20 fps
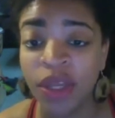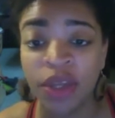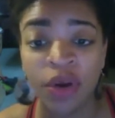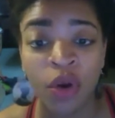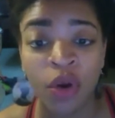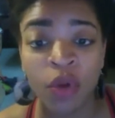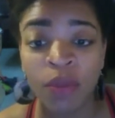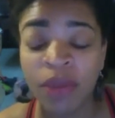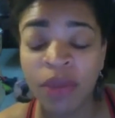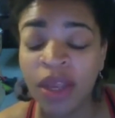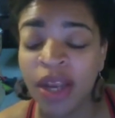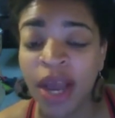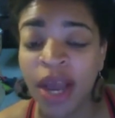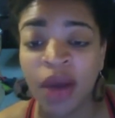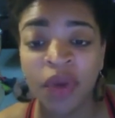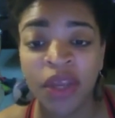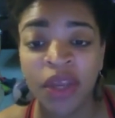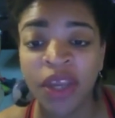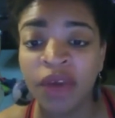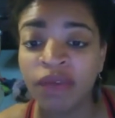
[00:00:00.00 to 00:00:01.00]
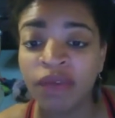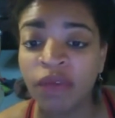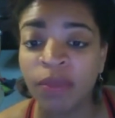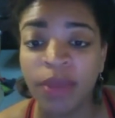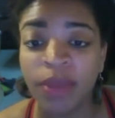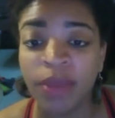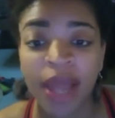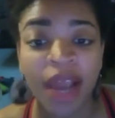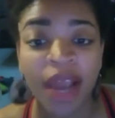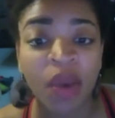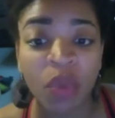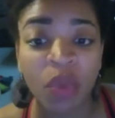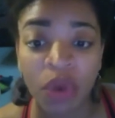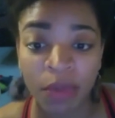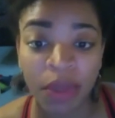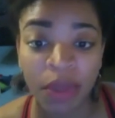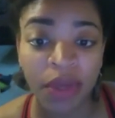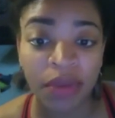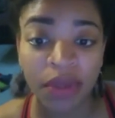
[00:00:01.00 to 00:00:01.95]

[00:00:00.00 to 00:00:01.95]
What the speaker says: no men out here for black women.